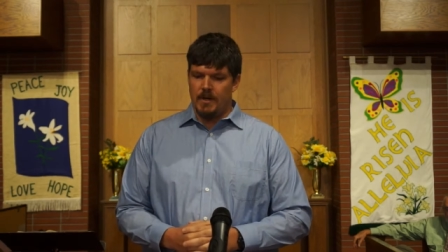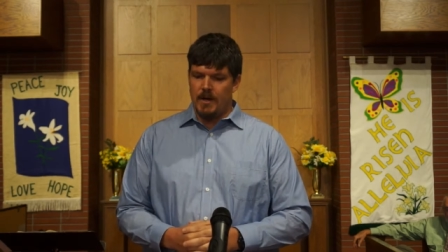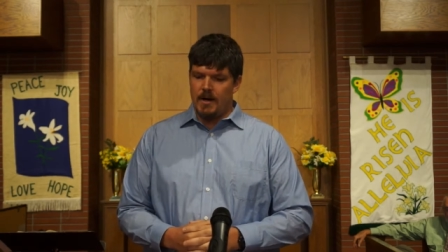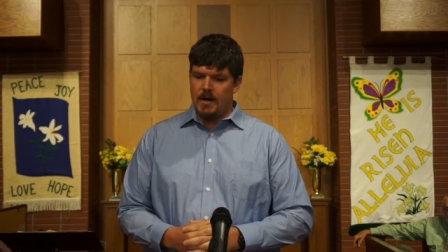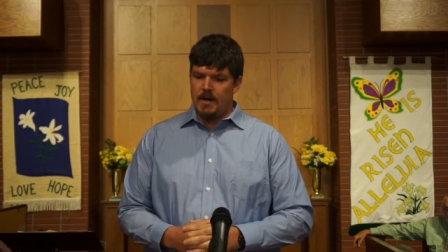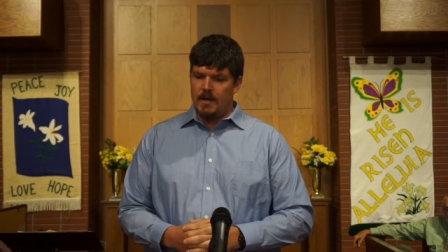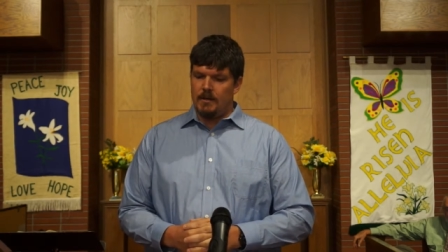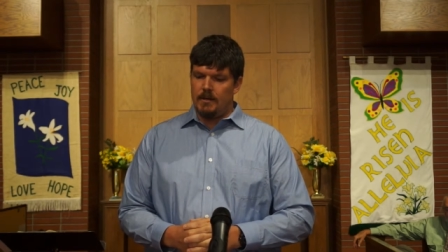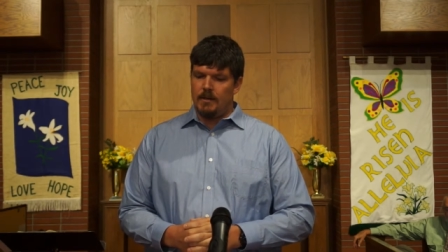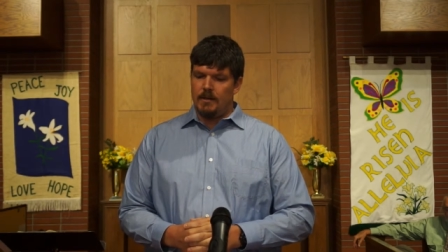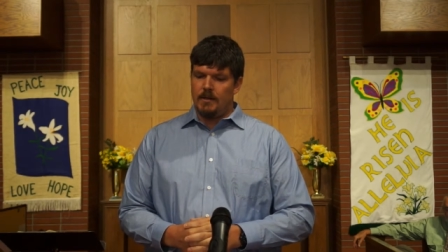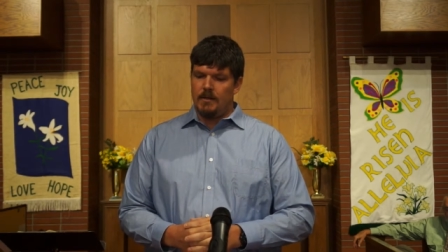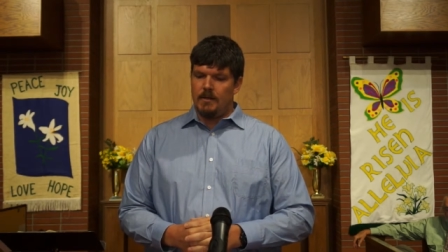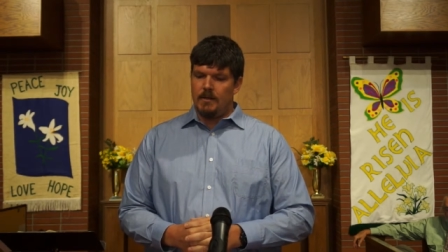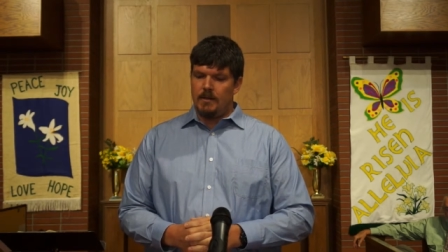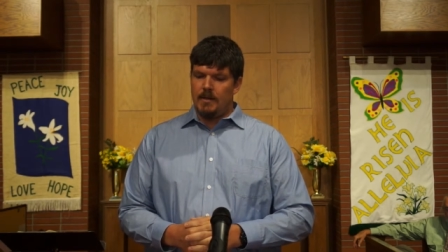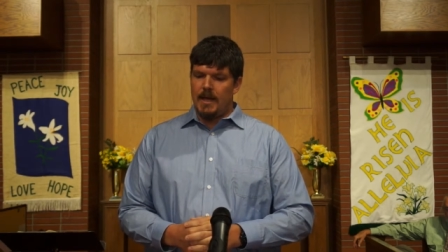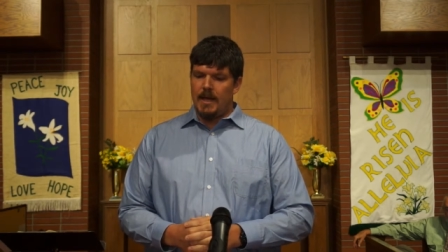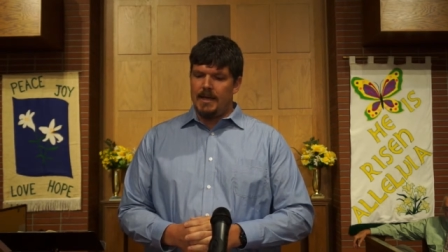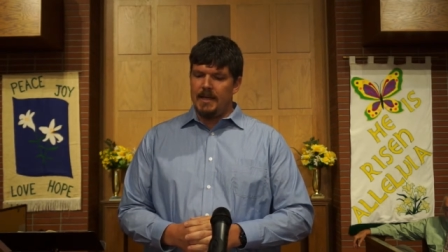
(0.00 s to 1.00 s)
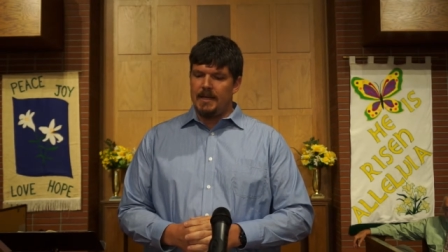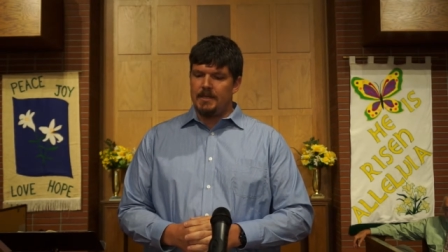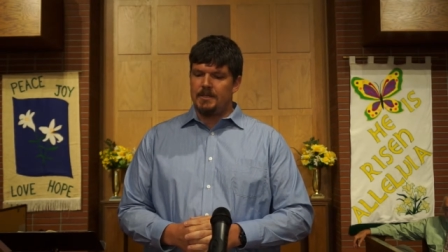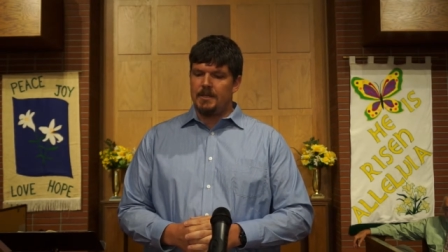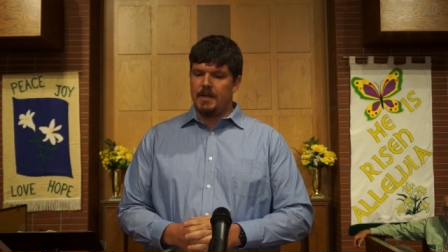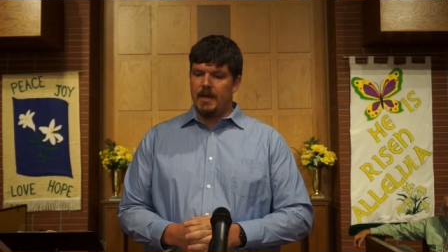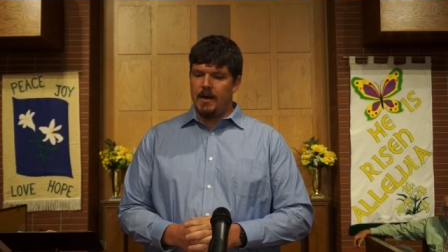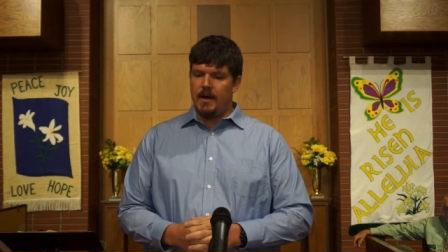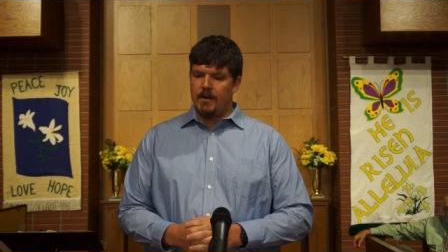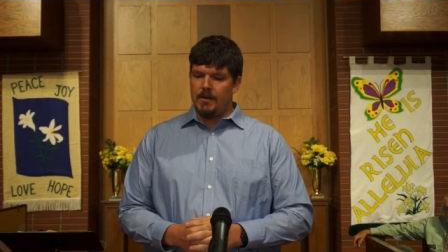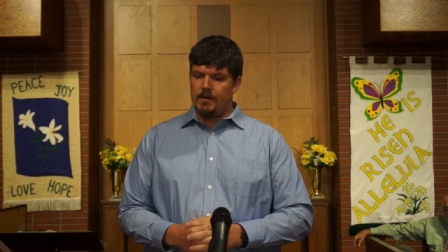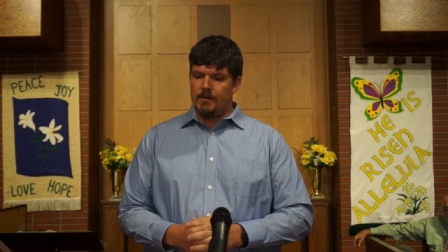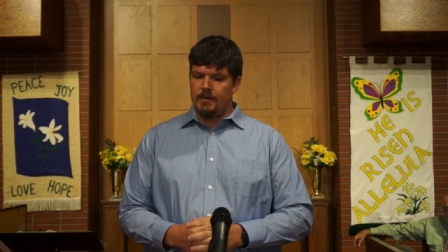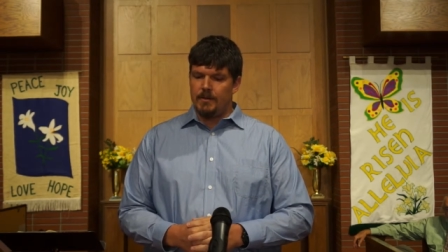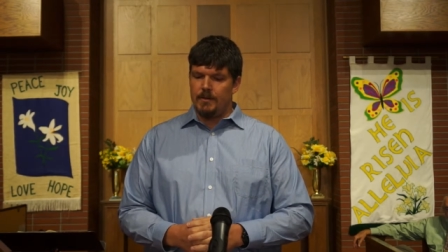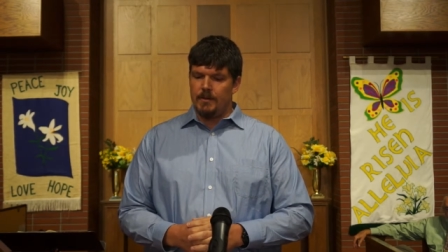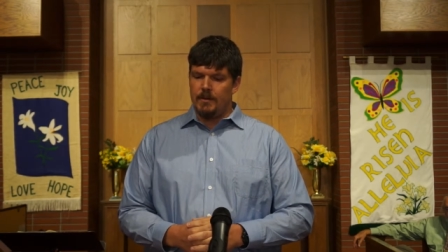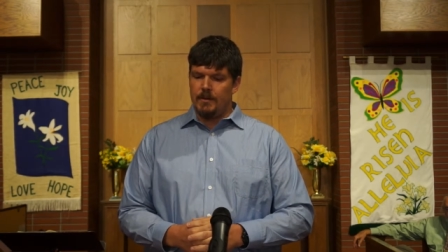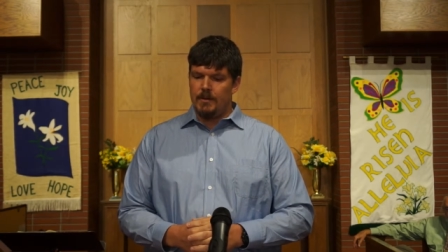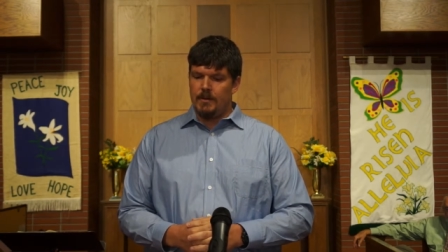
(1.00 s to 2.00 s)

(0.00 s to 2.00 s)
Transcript: God and his character